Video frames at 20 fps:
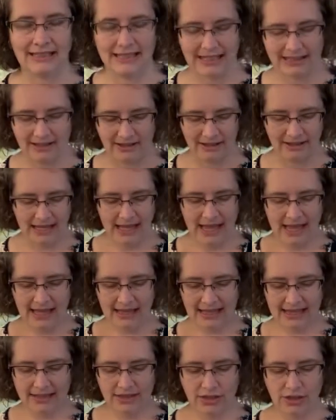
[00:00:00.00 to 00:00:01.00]
tickle.
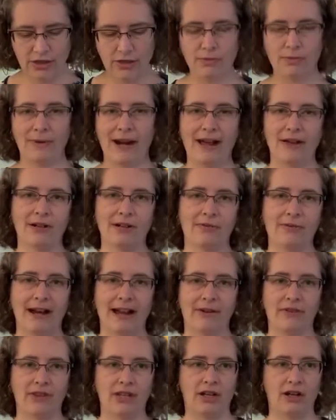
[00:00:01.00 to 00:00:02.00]
Let's do round and
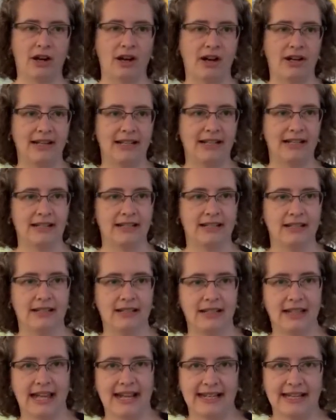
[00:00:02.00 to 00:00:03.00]
round the garden
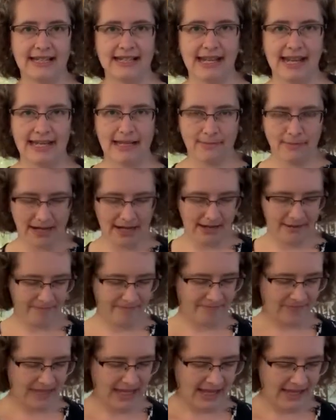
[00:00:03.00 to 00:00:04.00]
like a teddy bear.
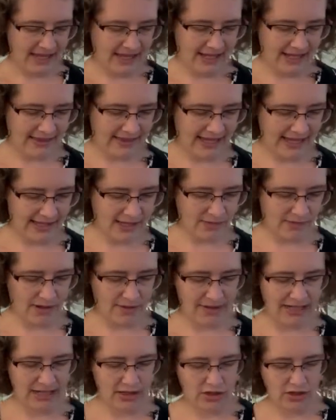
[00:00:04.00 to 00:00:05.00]
And that's
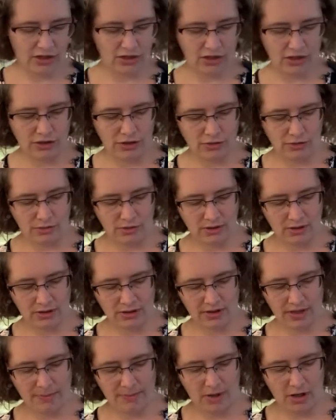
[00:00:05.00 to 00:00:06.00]
one we can just do
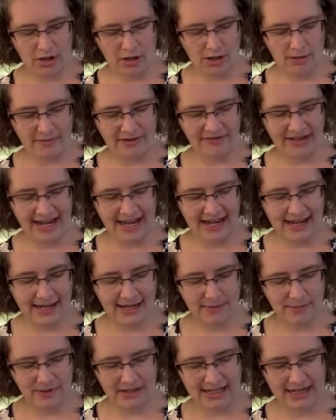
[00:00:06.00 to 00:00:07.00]
on the palm of a
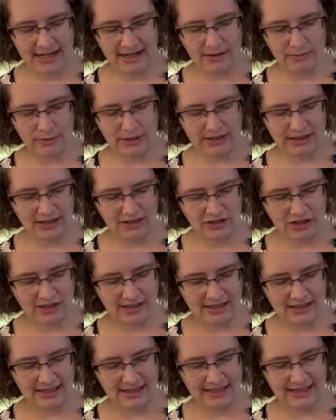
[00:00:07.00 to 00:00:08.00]
hand, pretending there's
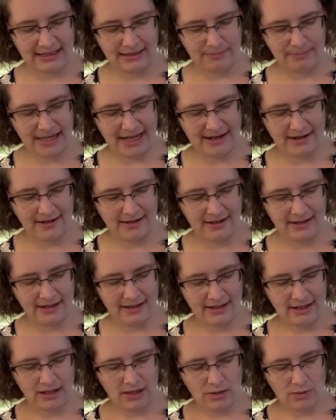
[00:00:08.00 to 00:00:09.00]
just the little bear
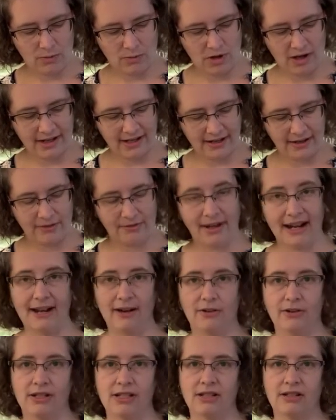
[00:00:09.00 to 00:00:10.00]
walking
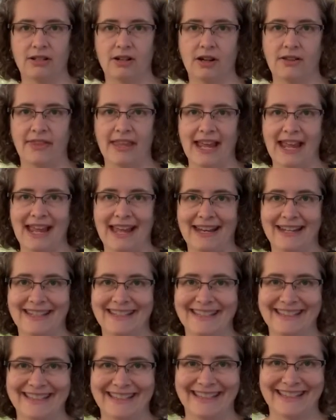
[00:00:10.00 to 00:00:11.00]
around on the
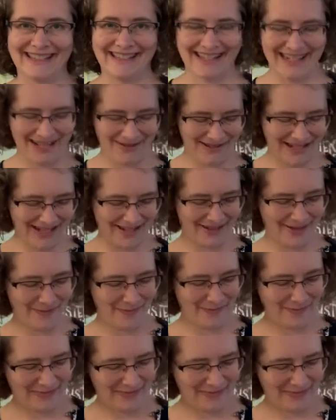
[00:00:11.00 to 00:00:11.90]
hand. So here we go.